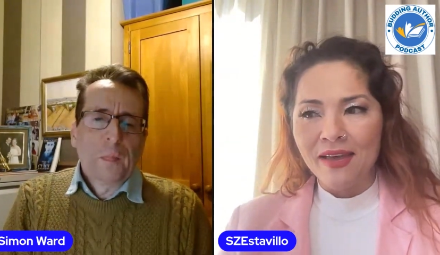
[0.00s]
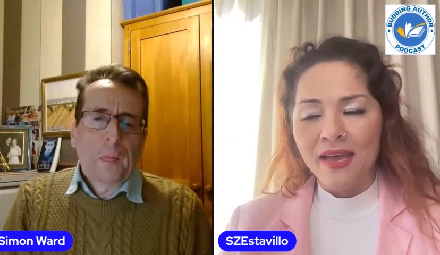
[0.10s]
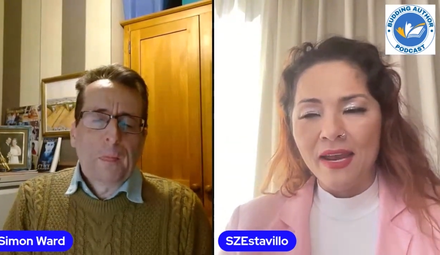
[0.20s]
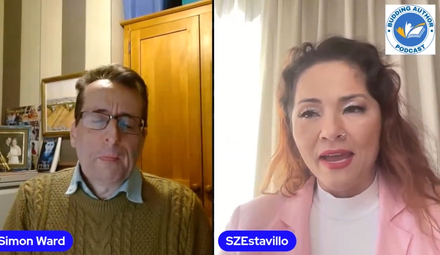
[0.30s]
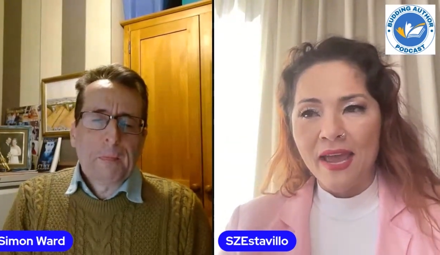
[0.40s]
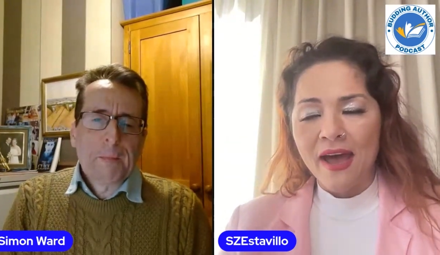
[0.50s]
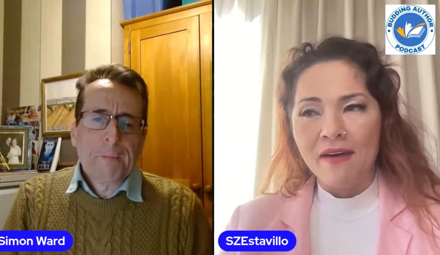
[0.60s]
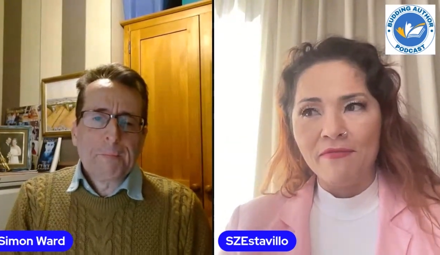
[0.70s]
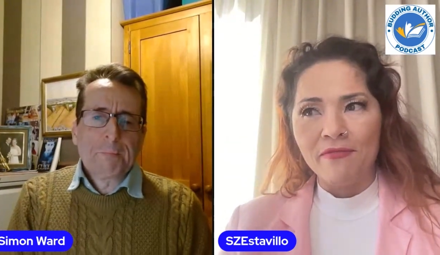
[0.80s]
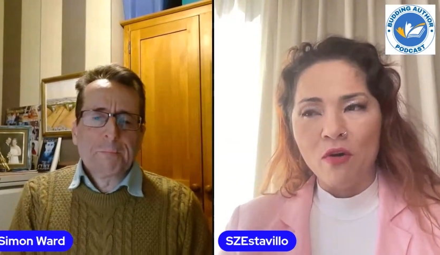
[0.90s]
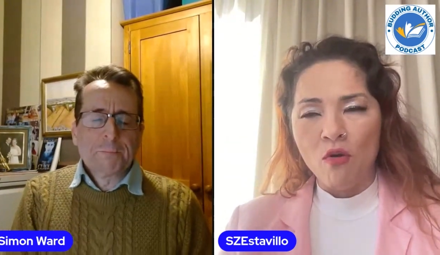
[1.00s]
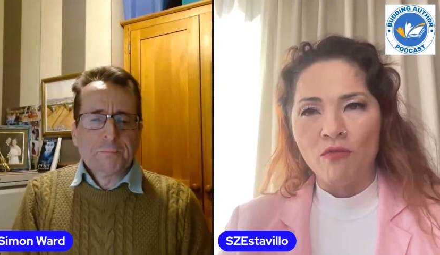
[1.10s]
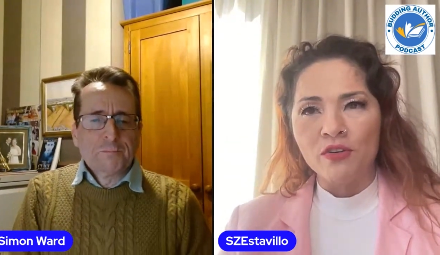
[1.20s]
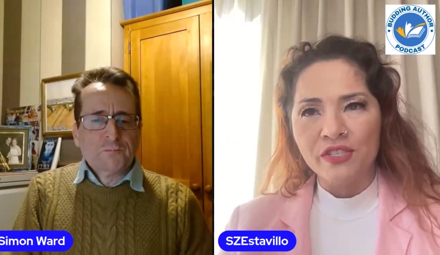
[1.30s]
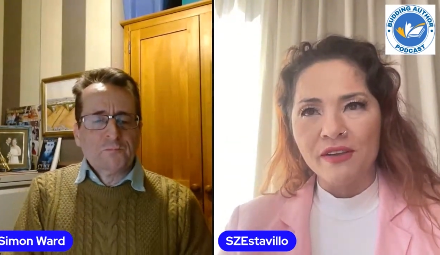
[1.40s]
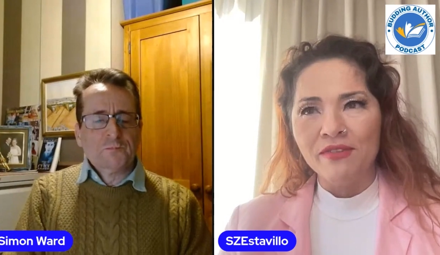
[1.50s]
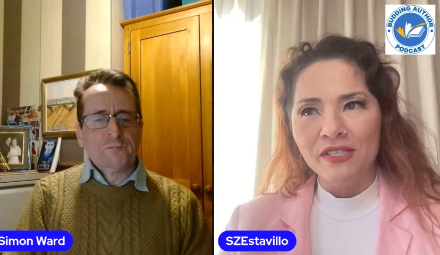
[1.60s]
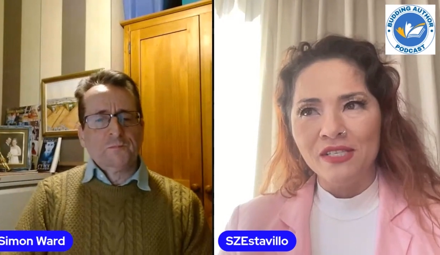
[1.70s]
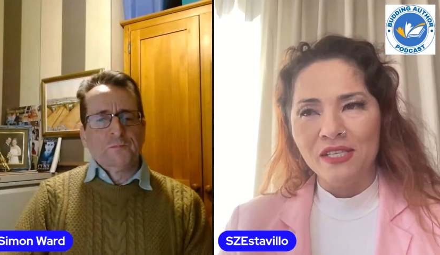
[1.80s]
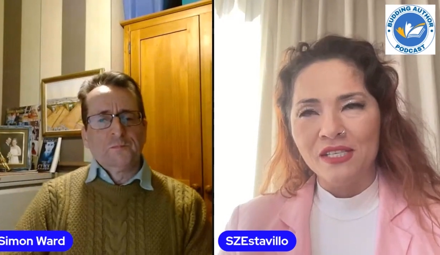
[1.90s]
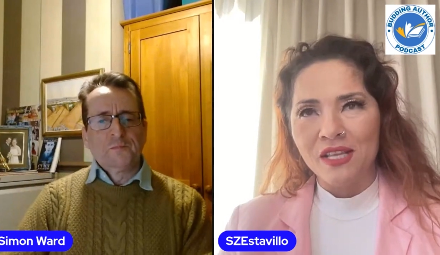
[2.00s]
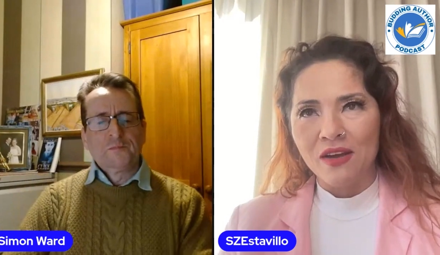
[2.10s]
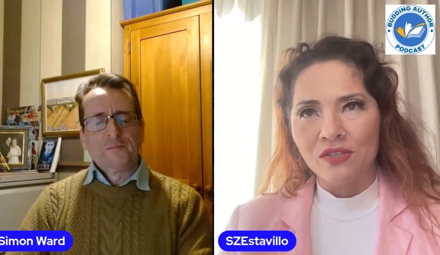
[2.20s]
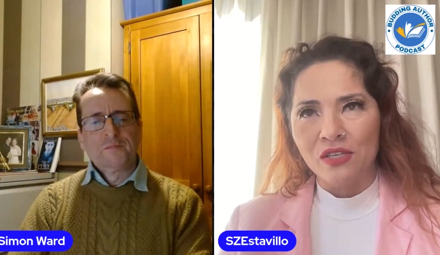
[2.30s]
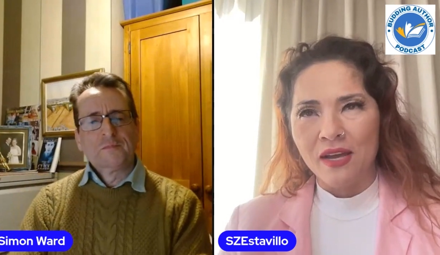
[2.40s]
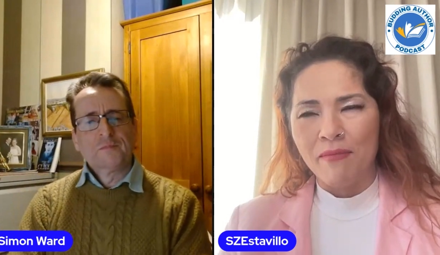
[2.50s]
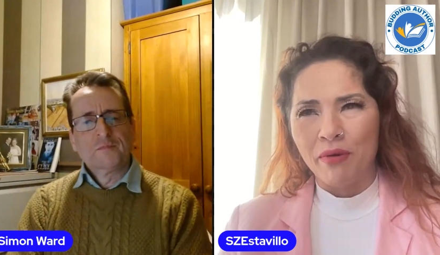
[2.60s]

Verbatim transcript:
Speaker 1: that, and I have over 76,000.